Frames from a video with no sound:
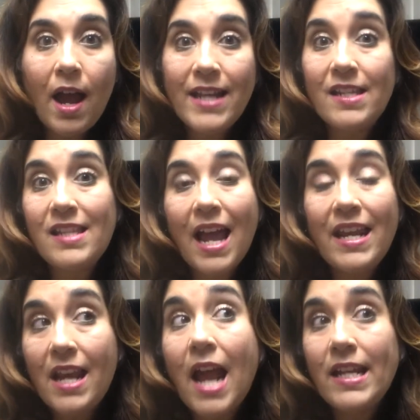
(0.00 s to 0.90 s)
I
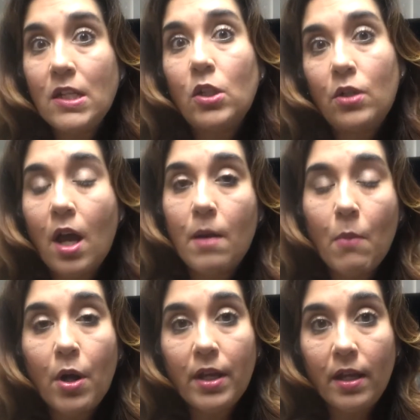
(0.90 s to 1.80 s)
decided I need to learn how to
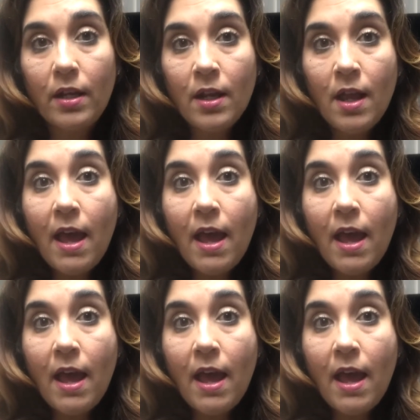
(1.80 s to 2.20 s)
market.